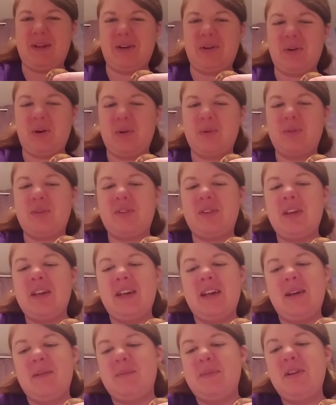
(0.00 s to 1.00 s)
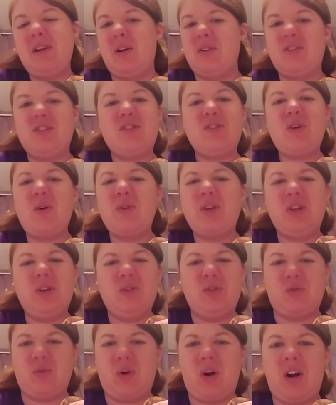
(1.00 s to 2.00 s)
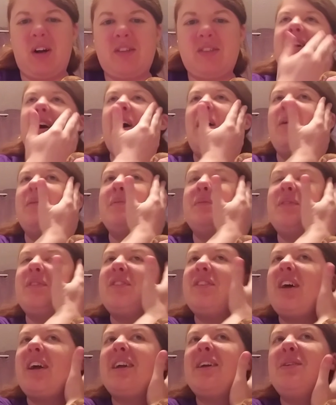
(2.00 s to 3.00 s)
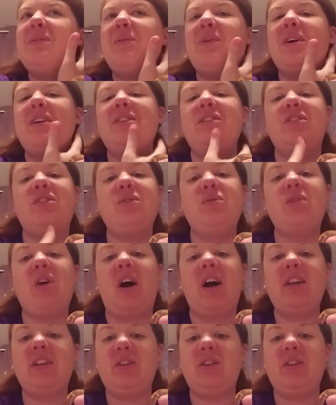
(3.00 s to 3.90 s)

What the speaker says: and gross. But no, just don't use rocks. Second one, do not